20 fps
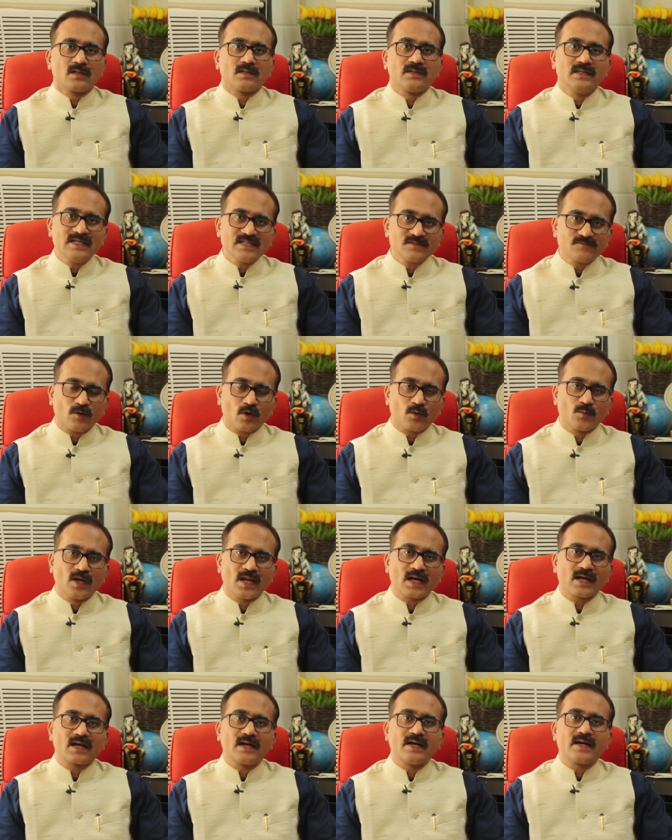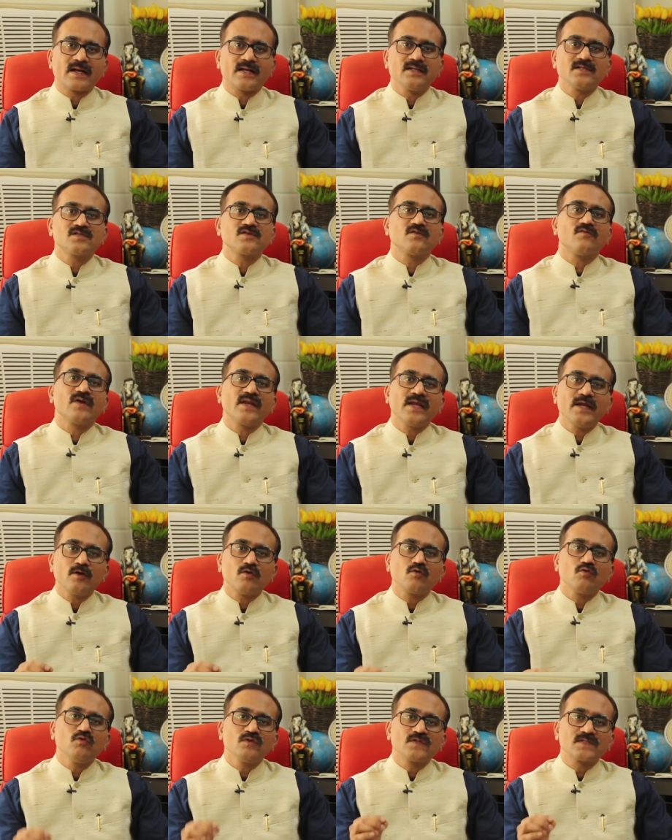This formula contains very two